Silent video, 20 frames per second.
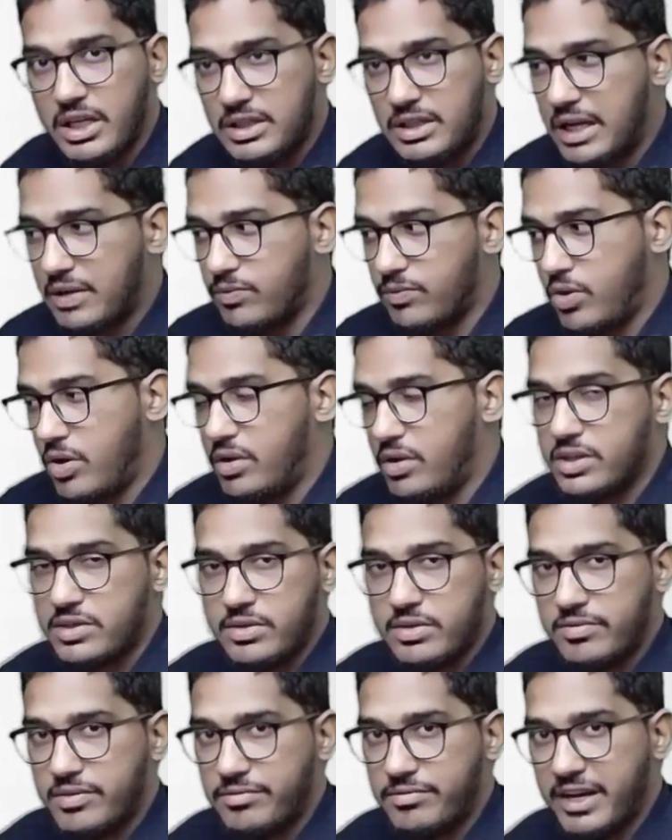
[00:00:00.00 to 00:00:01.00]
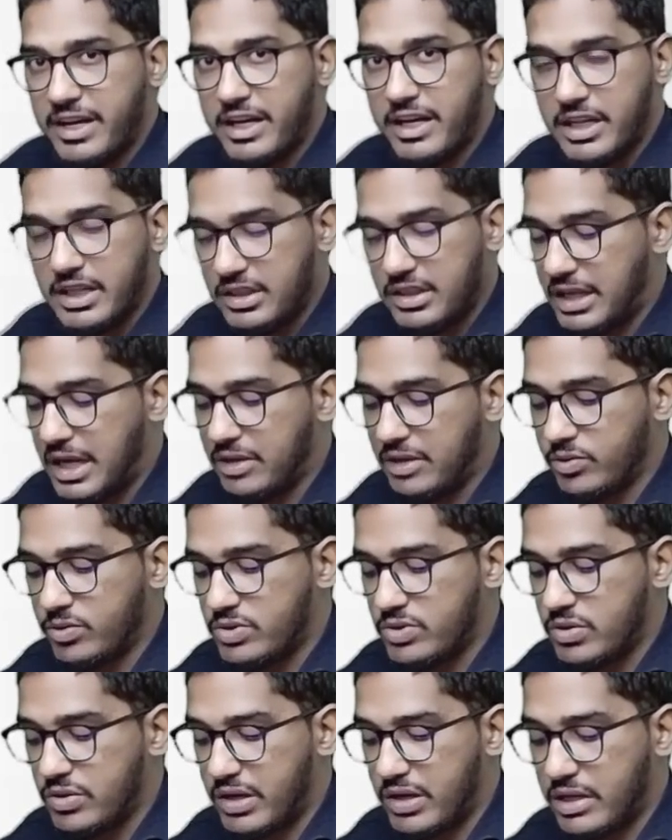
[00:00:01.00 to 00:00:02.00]
That warnings, if you find any, that
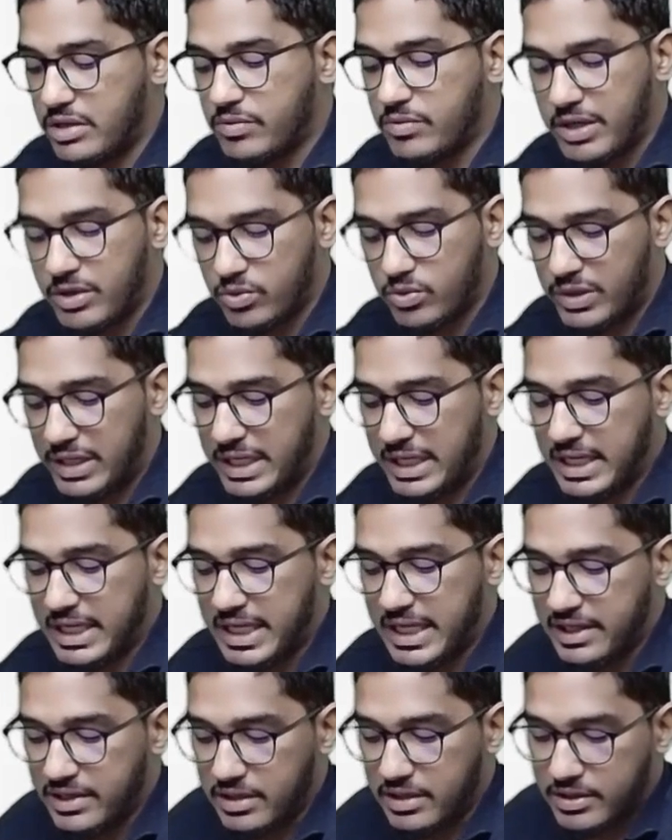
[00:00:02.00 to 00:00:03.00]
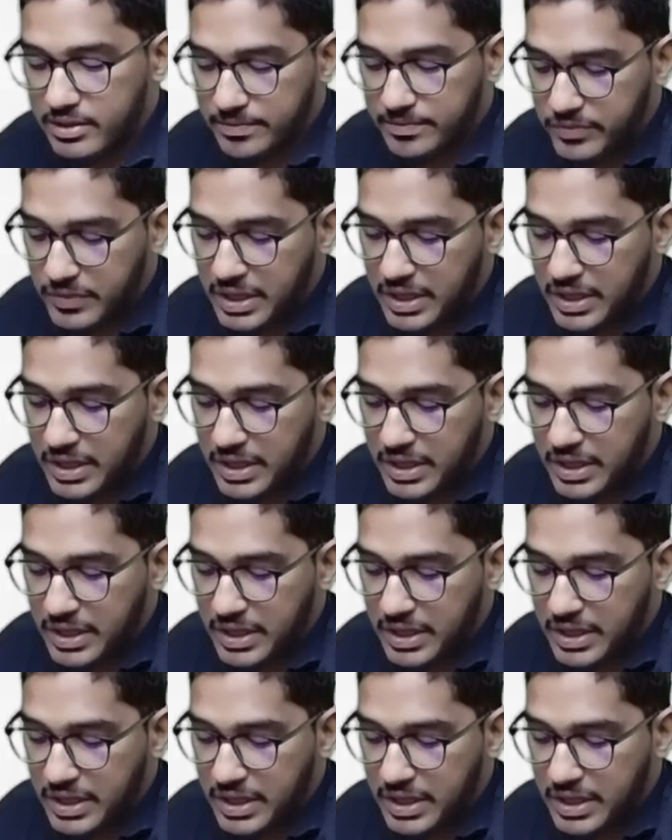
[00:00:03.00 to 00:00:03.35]
also you are required to indicate it.